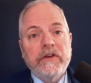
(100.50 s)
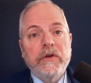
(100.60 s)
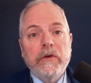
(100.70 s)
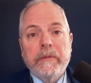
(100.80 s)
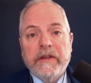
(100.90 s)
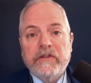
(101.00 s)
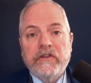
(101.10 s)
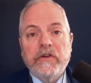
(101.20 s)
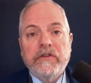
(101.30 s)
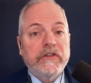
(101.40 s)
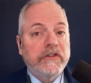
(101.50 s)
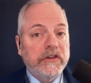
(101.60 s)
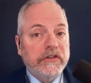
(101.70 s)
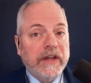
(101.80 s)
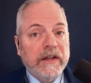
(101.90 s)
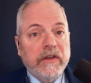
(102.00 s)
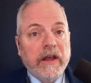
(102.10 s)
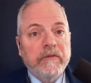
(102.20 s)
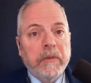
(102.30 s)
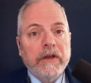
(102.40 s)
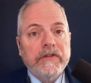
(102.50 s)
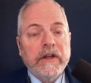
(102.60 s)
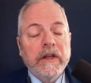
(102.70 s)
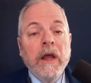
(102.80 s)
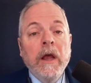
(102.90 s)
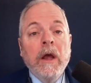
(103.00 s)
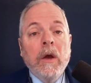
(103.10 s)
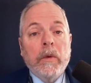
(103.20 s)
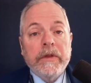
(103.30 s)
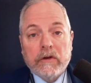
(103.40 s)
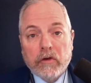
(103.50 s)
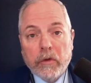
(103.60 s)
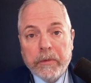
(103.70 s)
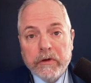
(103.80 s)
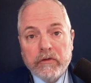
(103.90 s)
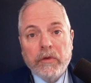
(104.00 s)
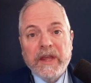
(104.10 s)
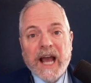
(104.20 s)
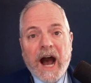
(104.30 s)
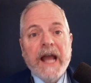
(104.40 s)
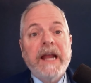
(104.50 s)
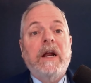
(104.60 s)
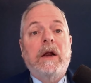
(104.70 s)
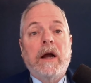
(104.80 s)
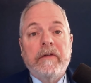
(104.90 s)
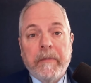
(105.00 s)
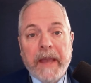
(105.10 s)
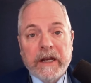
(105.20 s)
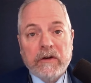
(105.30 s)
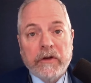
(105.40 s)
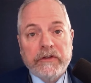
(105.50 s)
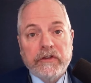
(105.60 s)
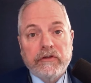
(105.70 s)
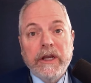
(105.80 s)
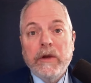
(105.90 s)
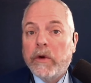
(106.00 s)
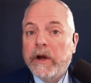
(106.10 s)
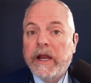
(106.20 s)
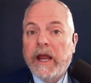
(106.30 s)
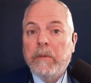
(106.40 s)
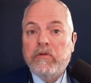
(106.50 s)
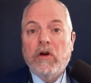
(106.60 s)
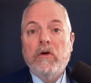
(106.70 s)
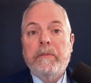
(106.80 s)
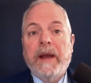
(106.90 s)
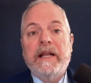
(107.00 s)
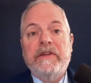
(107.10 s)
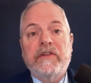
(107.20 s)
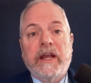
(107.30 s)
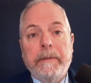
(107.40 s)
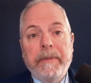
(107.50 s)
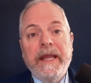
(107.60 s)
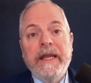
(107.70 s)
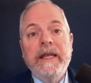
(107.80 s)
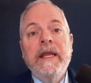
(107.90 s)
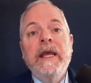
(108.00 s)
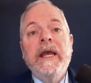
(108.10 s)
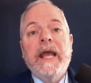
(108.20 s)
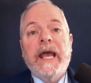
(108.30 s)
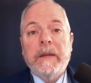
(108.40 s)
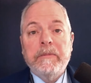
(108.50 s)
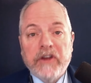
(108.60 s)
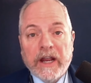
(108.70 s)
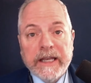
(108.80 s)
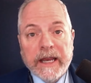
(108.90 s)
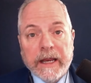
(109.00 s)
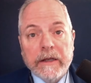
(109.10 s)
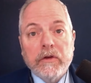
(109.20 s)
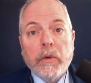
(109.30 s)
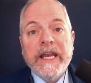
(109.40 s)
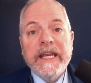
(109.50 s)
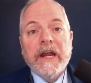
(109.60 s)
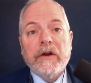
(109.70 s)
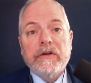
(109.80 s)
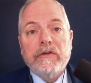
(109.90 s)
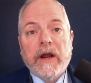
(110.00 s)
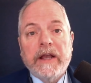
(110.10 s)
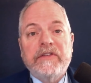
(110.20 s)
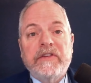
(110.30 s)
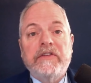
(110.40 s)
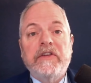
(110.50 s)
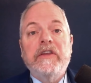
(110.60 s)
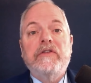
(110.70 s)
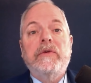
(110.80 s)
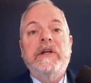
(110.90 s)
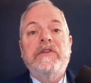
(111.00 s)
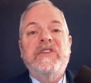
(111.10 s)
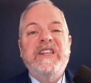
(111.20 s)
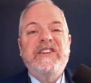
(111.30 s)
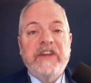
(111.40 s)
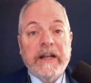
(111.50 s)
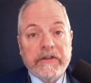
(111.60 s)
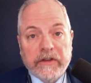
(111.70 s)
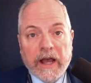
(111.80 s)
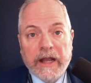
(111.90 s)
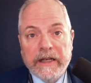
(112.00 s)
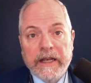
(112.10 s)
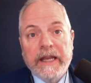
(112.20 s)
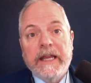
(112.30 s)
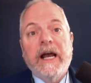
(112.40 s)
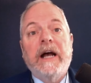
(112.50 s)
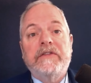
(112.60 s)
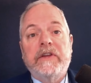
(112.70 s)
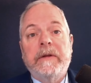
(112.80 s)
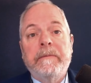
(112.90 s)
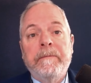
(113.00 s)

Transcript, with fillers: in Newton, Massachusetts, just outside of Boston, when the group drew the ire of a man across the street wearing a pro Palestine pin and objecting to what he characterized as Israel's genocide in Gaza.